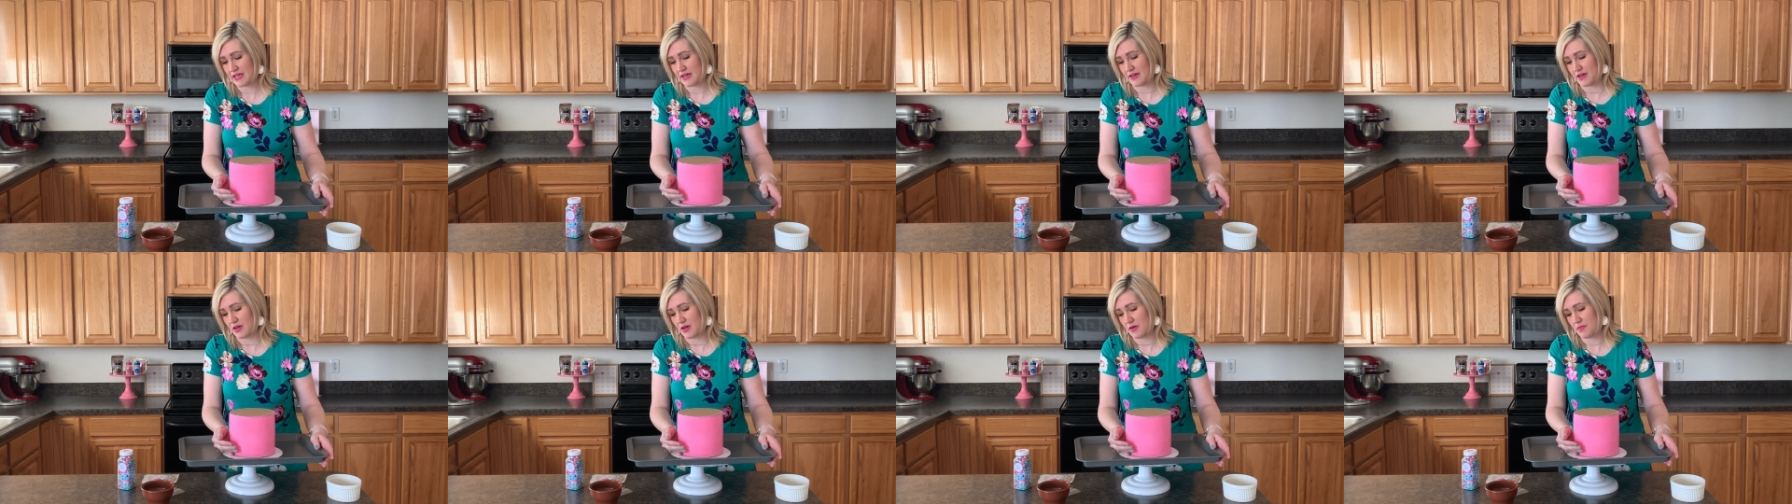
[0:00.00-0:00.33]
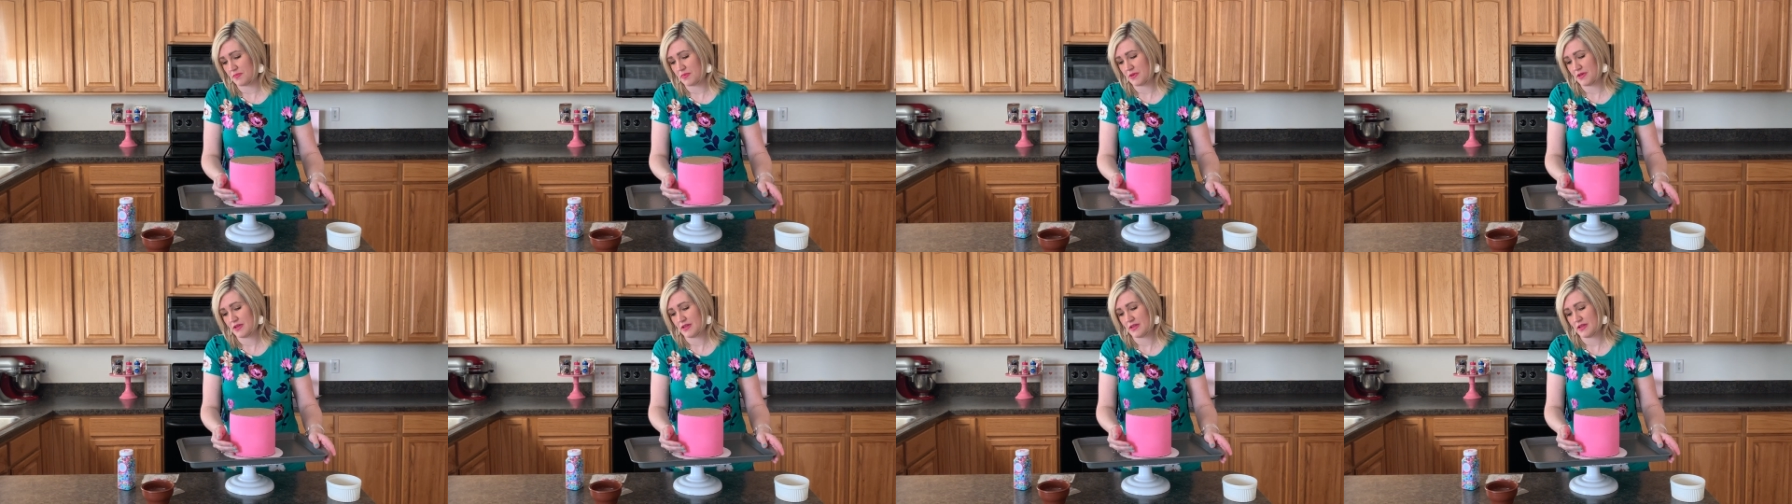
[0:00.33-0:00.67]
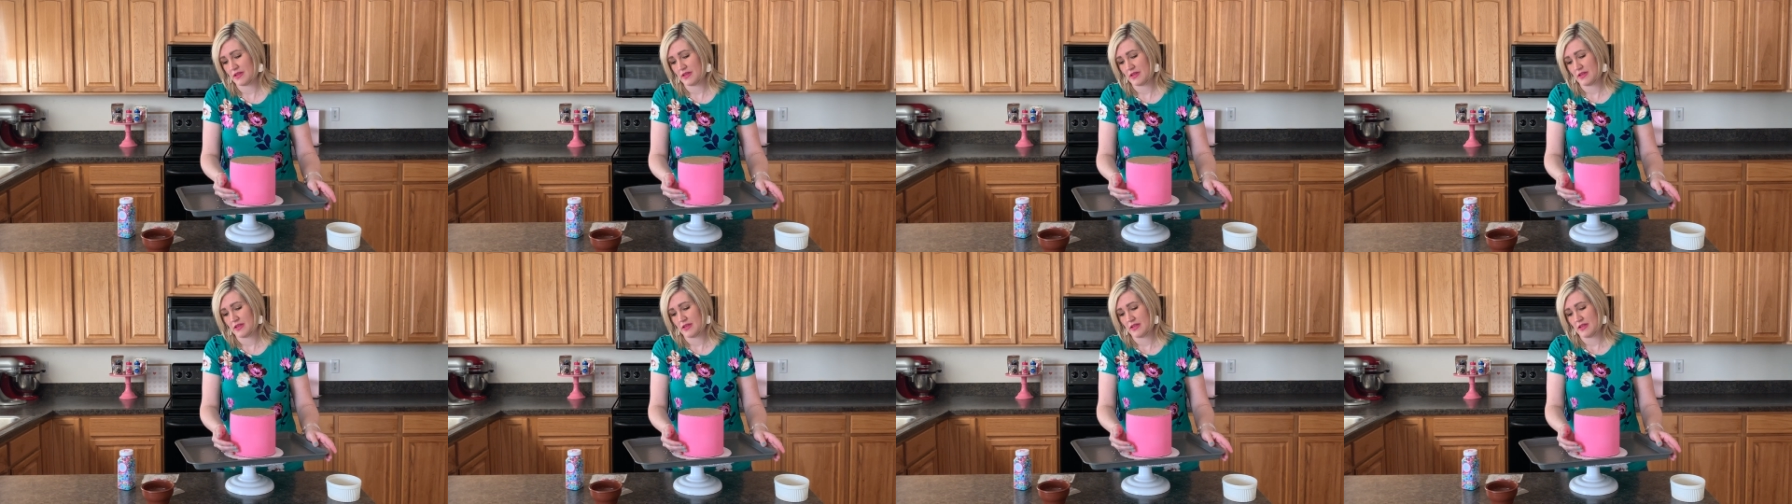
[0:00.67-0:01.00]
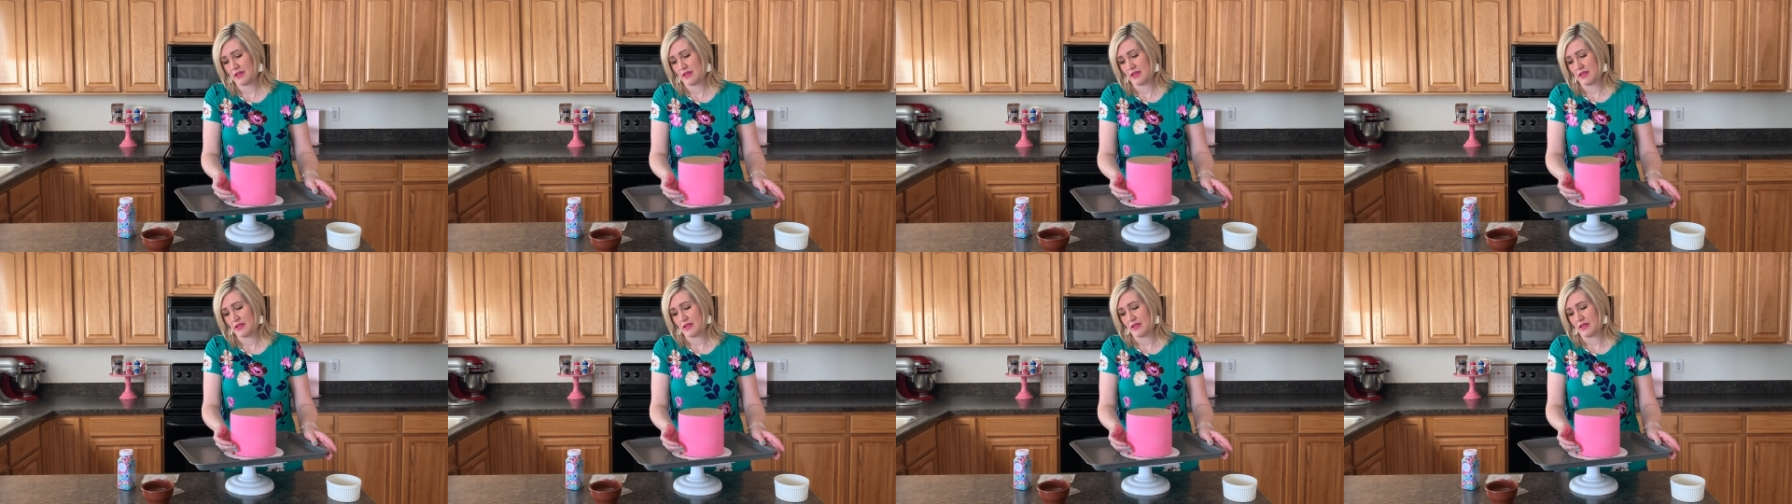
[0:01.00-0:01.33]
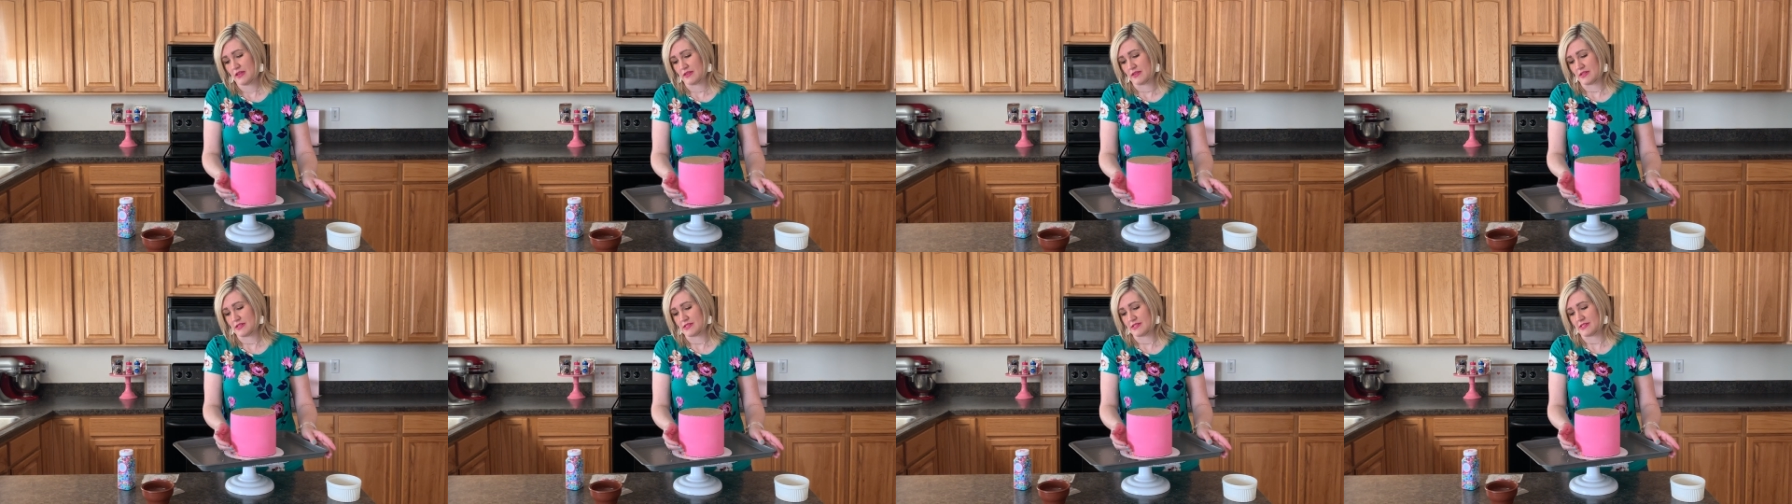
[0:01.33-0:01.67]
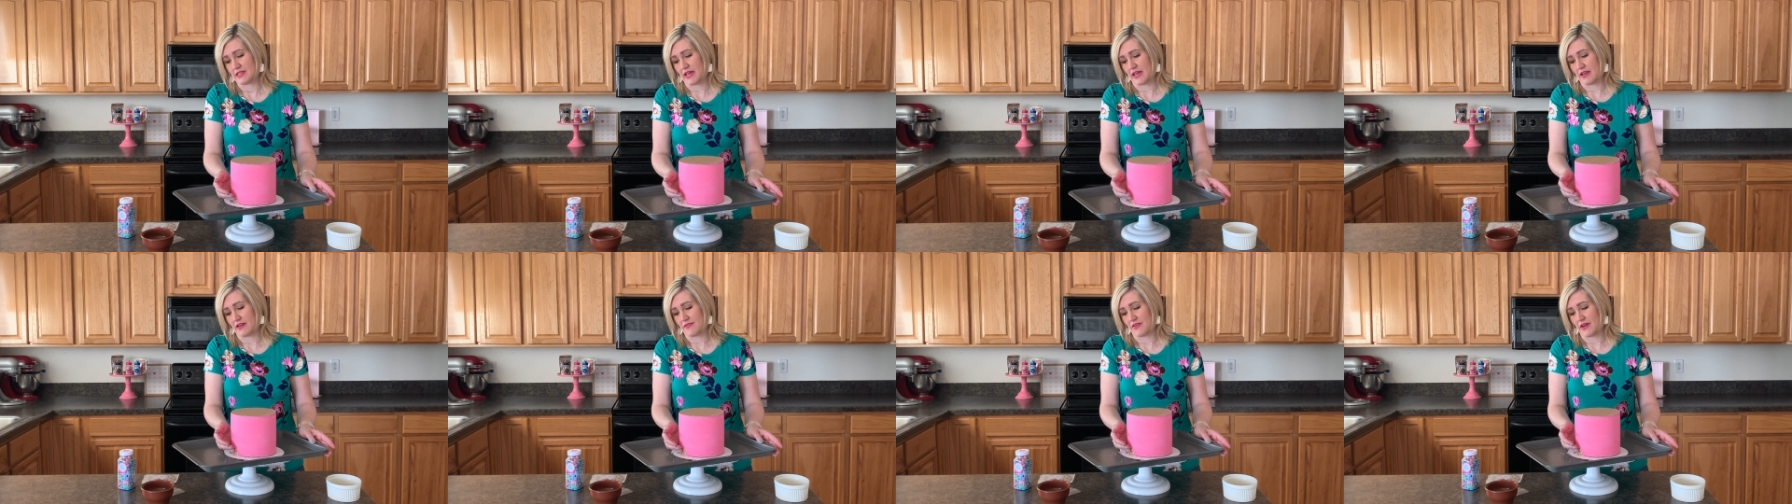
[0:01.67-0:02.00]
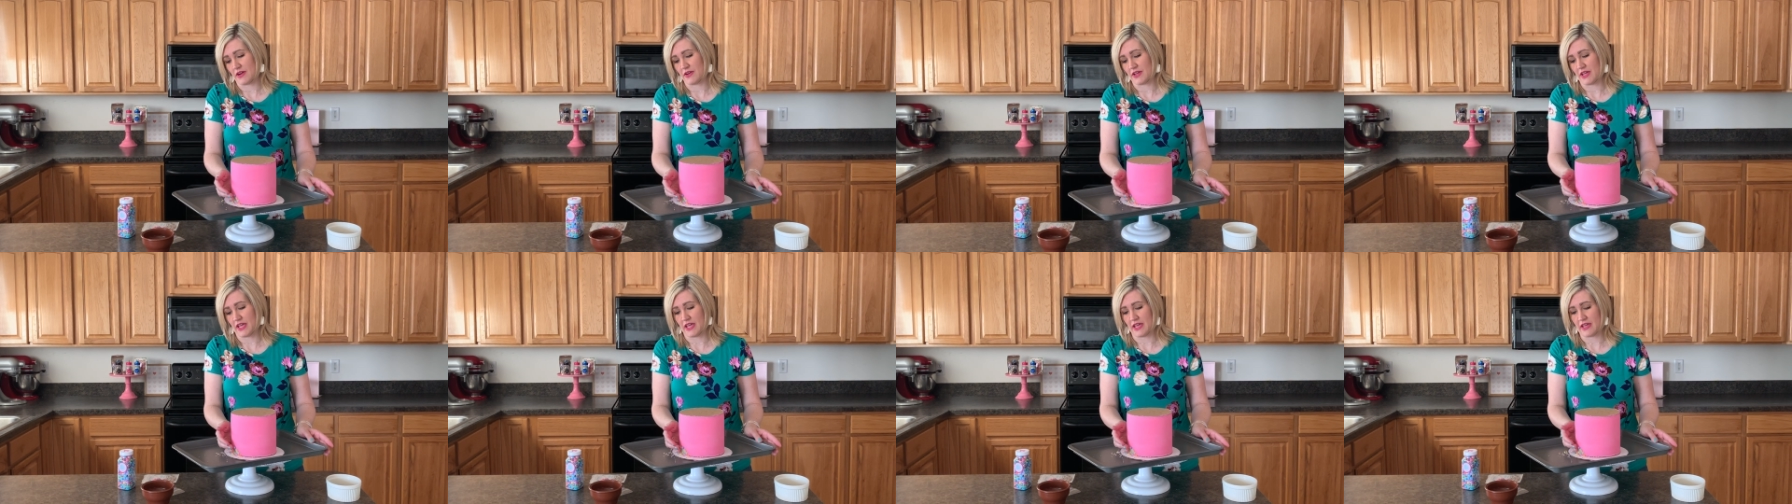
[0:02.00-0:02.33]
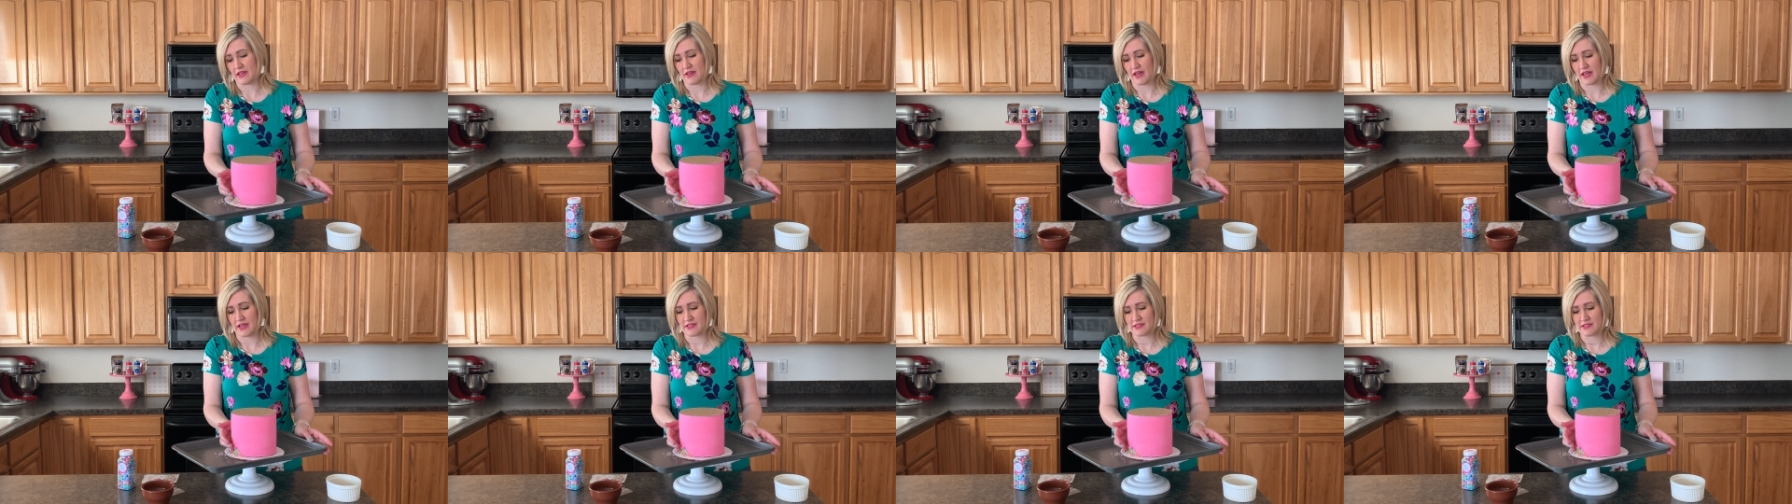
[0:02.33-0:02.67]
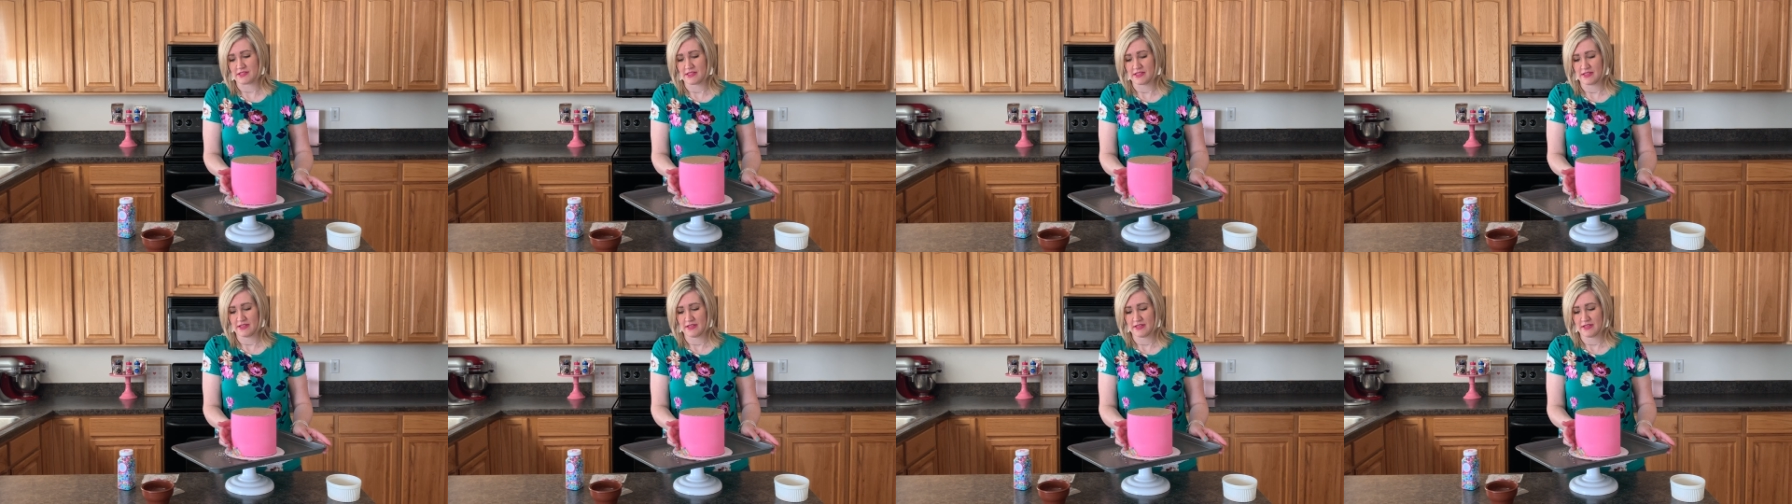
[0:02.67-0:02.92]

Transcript: up the side of our cake, guys.